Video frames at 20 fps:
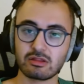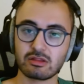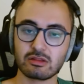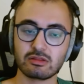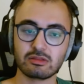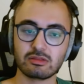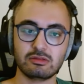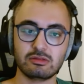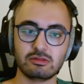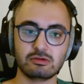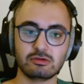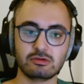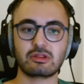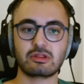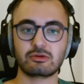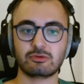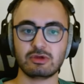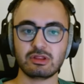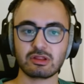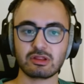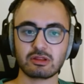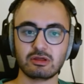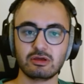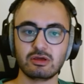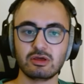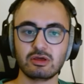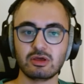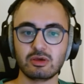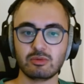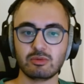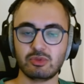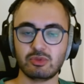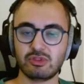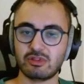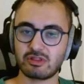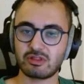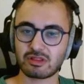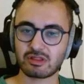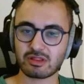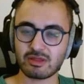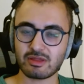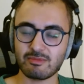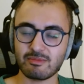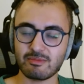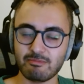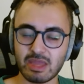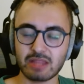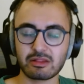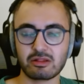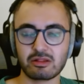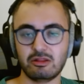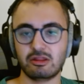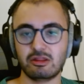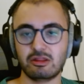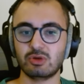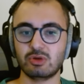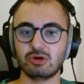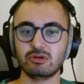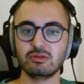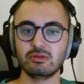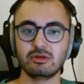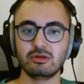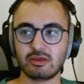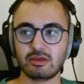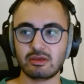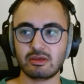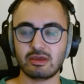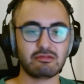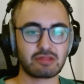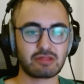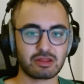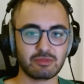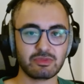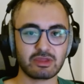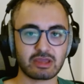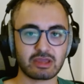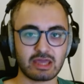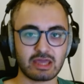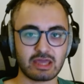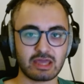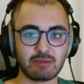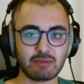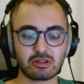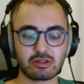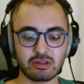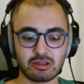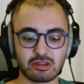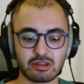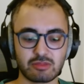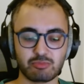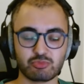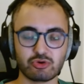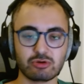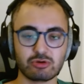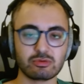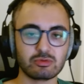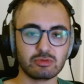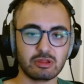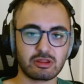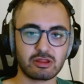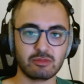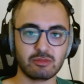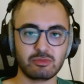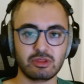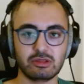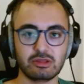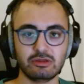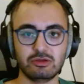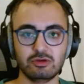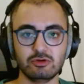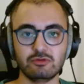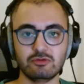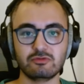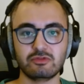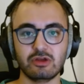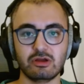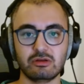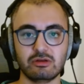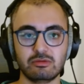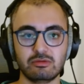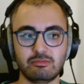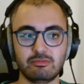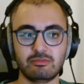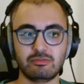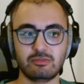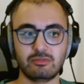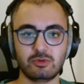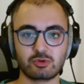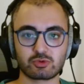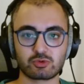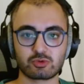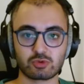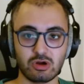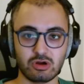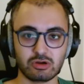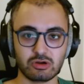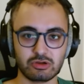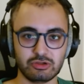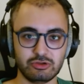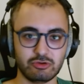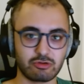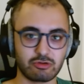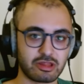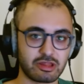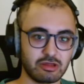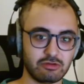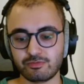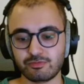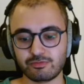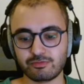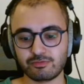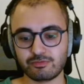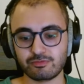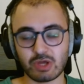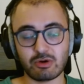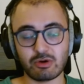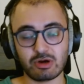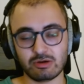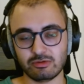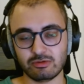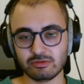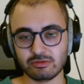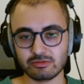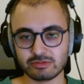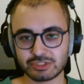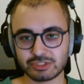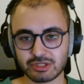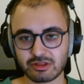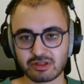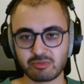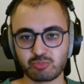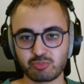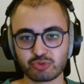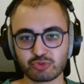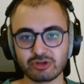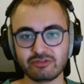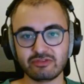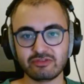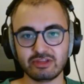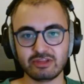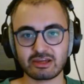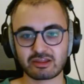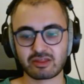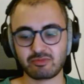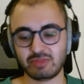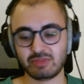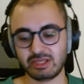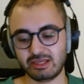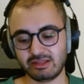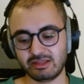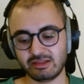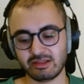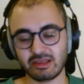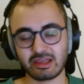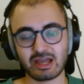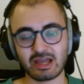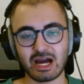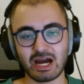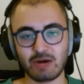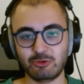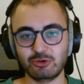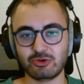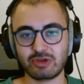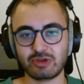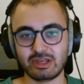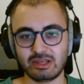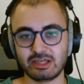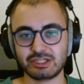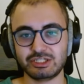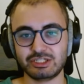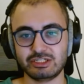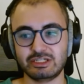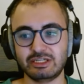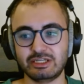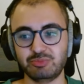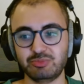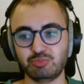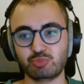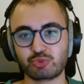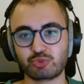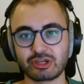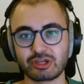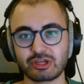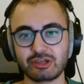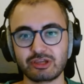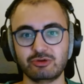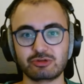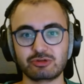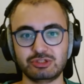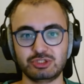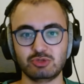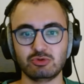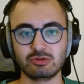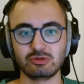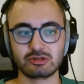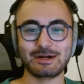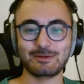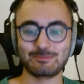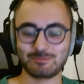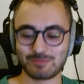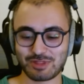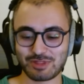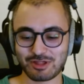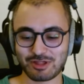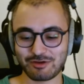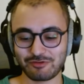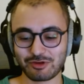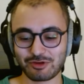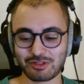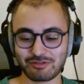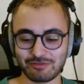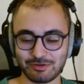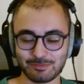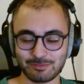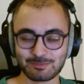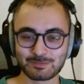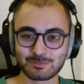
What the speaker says: there is a risk, but this is immensely small. And if something happens, it's probably something you've done wrong yourself. Now, I'll just briefly explain like how you can actually brick your controller. So first of all,